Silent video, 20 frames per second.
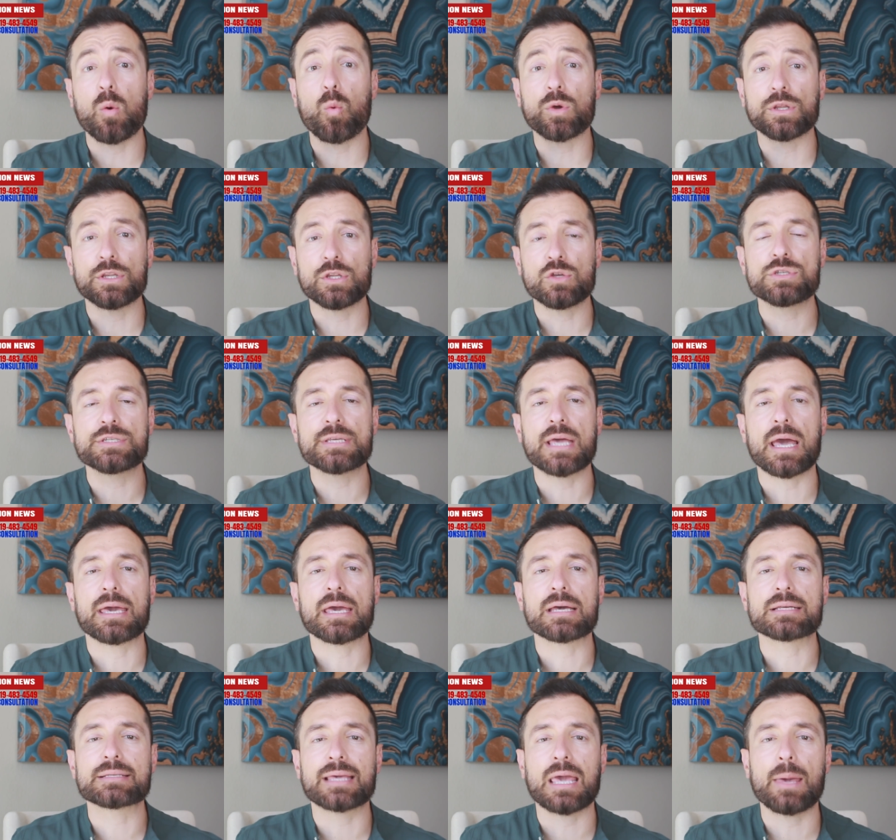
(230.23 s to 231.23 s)
when
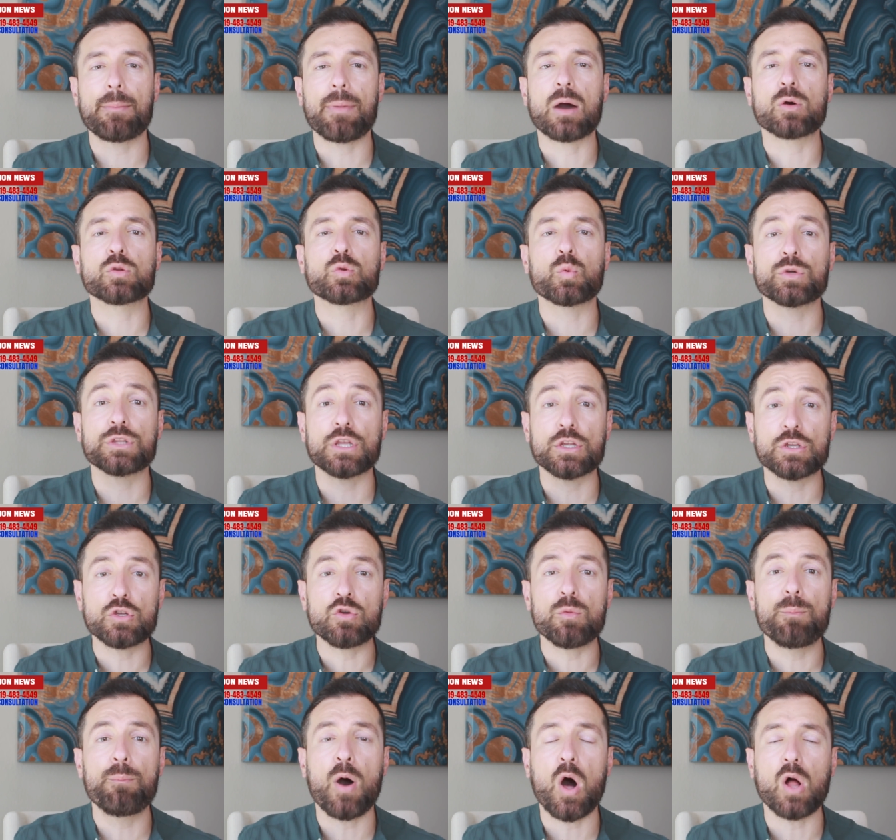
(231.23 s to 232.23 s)
USCIS came out with a
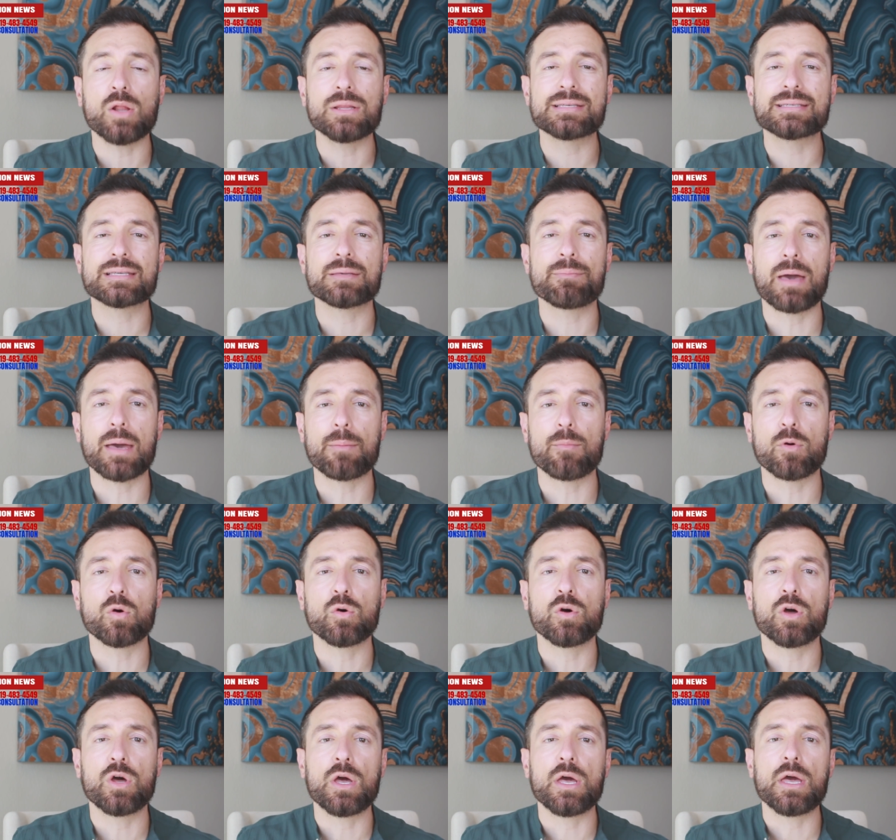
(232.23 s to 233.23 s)
new policy
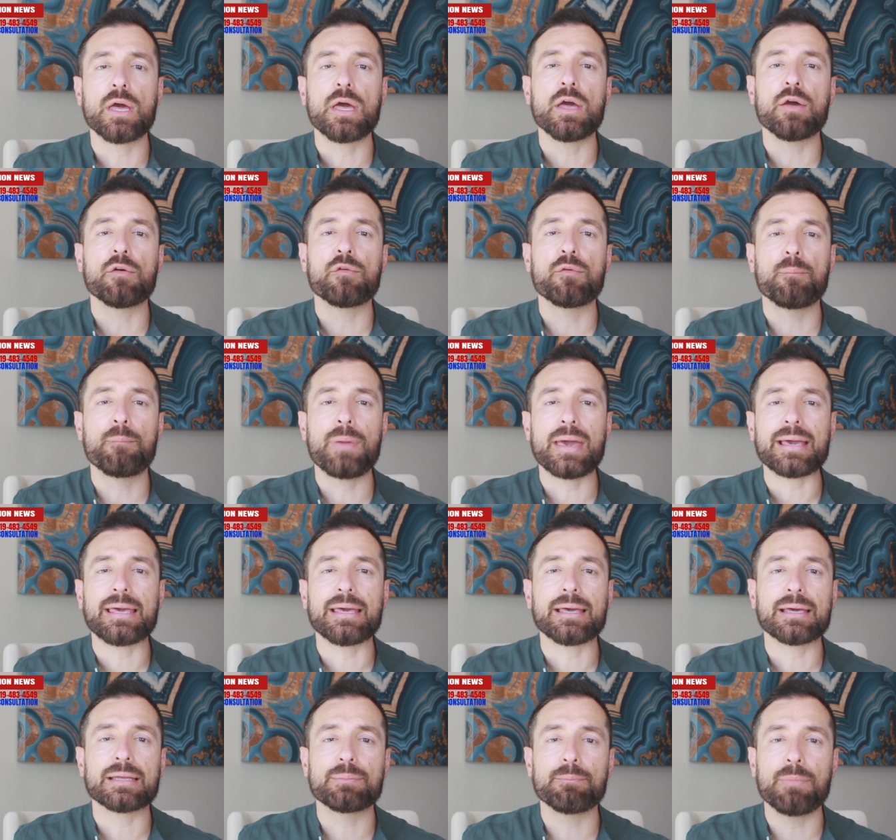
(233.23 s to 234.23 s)
memo
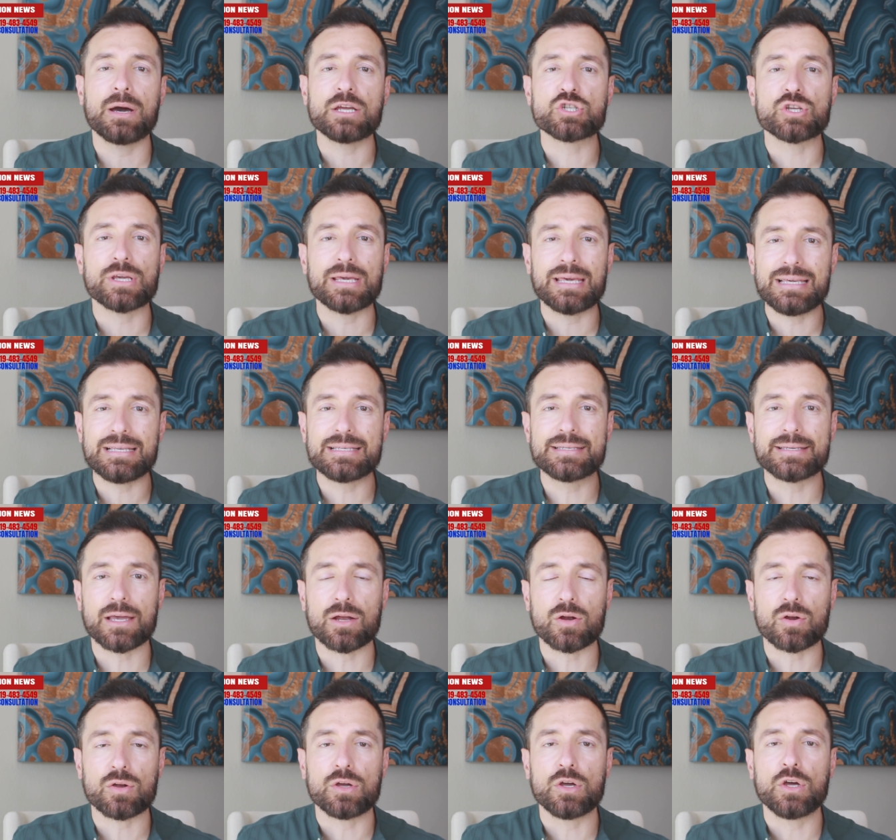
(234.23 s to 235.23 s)
making it much
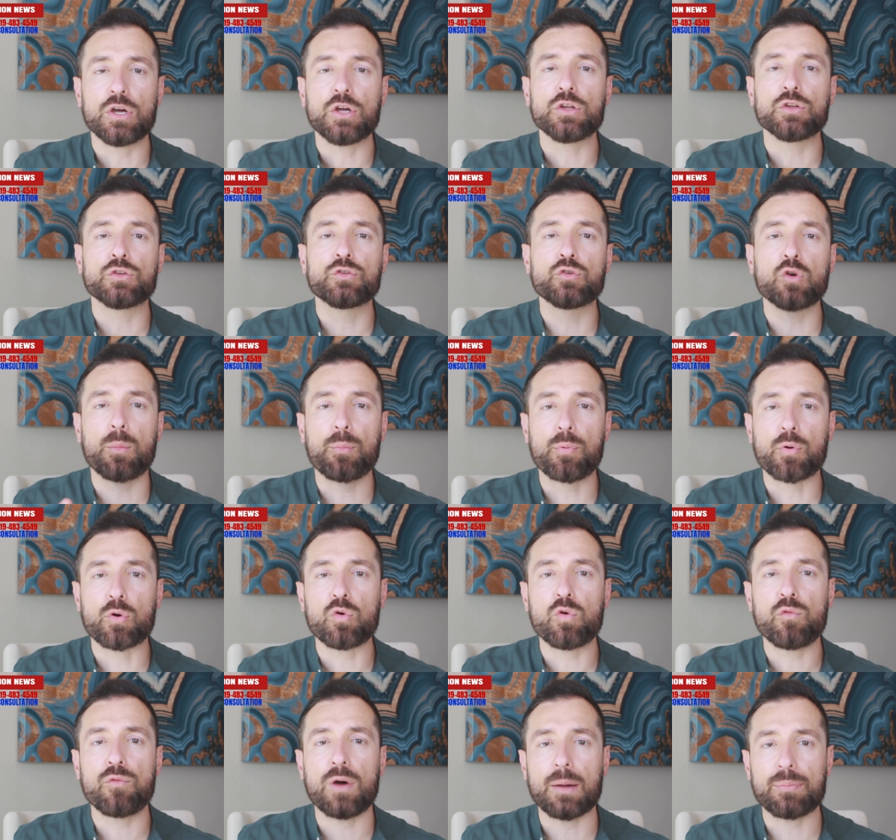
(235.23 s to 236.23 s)
easier to
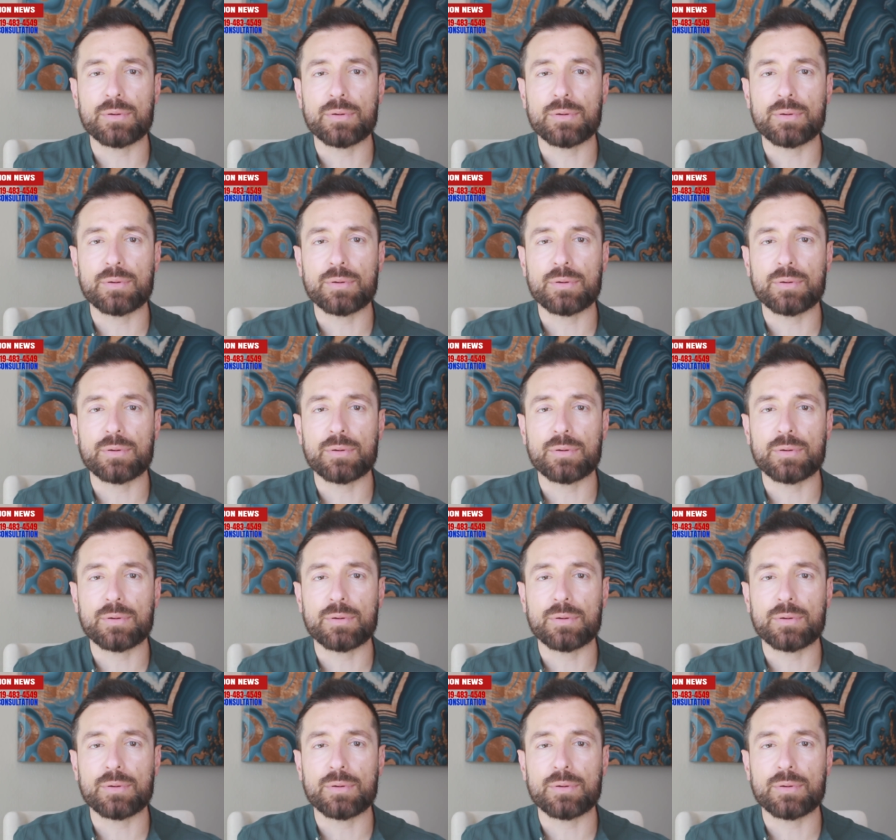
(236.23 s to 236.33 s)
approve